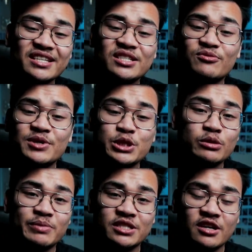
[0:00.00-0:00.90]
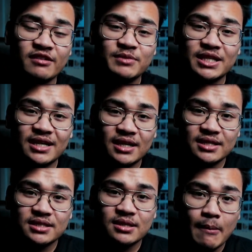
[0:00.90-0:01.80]
this original piece off
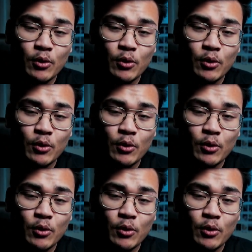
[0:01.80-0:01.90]
because